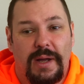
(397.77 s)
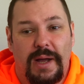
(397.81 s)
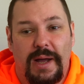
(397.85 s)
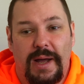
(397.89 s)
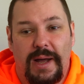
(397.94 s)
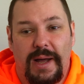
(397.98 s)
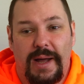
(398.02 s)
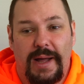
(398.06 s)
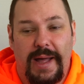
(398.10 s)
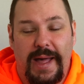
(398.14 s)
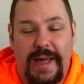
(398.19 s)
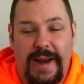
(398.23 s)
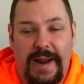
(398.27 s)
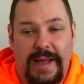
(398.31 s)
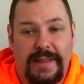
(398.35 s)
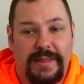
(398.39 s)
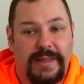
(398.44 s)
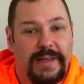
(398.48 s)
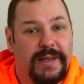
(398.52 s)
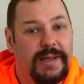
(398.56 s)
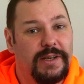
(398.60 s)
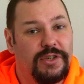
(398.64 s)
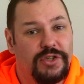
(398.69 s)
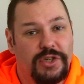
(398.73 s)
And I
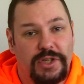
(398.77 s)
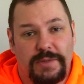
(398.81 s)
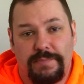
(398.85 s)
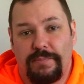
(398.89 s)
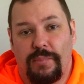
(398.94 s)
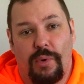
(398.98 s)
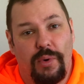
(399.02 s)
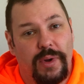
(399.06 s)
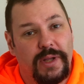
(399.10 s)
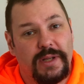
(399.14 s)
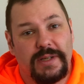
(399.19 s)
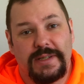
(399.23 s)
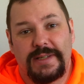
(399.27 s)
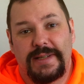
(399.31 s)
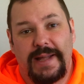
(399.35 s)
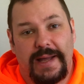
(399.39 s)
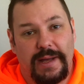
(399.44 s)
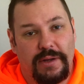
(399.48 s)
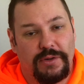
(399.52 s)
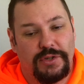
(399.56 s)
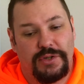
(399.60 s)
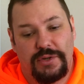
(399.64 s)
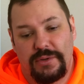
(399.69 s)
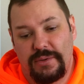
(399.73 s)
think it just boils
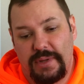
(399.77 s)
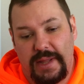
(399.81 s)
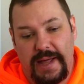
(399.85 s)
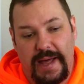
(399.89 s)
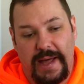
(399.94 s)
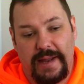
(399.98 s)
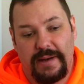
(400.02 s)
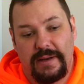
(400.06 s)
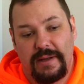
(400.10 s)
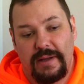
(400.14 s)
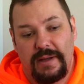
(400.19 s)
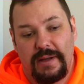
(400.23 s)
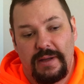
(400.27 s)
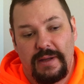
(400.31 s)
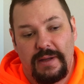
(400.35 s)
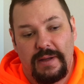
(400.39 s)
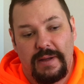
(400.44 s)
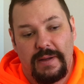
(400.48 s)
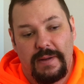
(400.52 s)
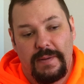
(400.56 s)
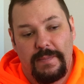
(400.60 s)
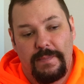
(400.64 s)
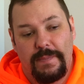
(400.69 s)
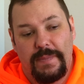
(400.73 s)
down to that,
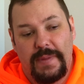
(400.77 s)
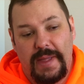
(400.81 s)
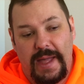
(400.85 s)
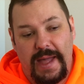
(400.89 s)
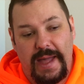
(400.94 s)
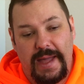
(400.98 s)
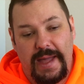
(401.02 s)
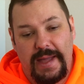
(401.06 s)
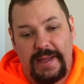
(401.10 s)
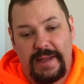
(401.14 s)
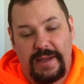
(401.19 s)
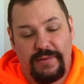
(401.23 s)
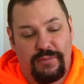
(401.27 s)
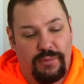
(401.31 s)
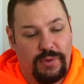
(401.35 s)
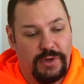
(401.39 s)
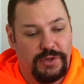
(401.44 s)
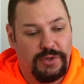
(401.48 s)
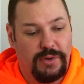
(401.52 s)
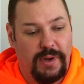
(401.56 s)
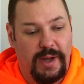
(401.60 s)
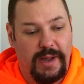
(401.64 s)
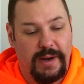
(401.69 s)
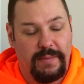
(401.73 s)
hey, if we're
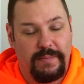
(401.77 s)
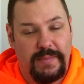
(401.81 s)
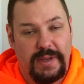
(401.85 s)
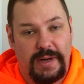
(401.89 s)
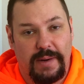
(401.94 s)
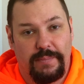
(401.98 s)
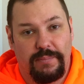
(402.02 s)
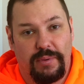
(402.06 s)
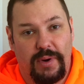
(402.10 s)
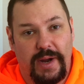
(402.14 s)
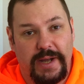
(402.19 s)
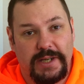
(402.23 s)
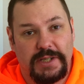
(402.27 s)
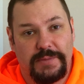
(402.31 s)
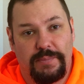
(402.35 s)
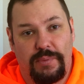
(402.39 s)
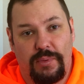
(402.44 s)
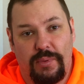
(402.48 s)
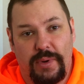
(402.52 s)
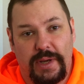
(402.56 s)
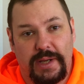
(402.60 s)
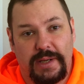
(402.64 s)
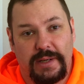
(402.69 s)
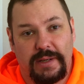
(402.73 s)
trying to meet a price
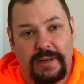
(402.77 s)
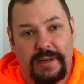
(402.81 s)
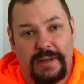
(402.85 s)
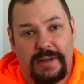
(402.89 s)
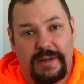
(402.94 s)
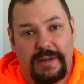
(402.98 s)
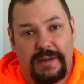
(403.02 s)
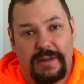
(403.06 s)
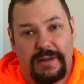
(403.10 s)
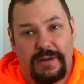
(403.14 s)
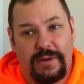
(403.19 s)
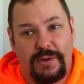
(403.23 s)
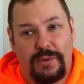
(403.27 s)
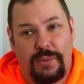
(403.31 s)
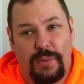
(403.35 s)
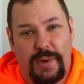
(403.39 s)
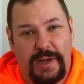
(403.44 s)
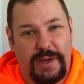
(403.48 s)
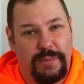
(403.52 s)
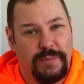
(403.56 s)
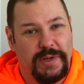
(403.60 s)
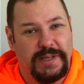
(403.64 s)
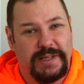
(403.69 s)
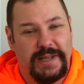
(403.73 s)
point, what
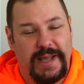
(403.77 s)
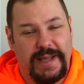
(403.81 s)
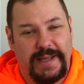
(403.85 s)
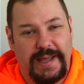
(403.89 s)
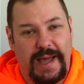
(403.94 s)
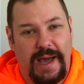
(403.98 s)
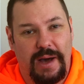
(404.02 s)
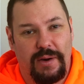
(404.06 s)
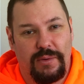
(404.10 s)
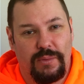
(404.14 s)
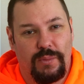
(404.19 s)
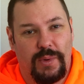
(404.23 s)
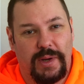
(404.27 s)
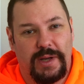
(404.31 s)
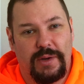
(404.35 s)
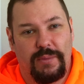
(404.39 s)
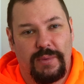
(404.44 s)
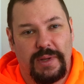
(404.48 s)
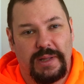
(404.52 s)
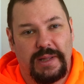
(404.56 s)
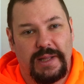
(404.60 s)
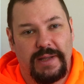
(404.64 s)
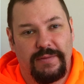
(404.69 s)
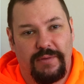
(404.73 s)
can we take out? What can
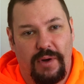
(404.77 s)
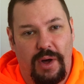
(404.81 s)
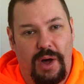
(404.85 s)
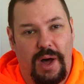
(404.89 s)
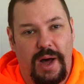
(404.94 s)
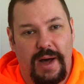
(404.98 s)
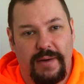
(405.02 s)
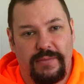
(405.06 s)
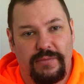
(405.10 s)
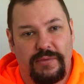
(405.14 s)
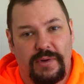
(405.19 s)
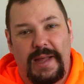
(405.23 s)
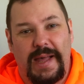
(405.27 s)
we leave off?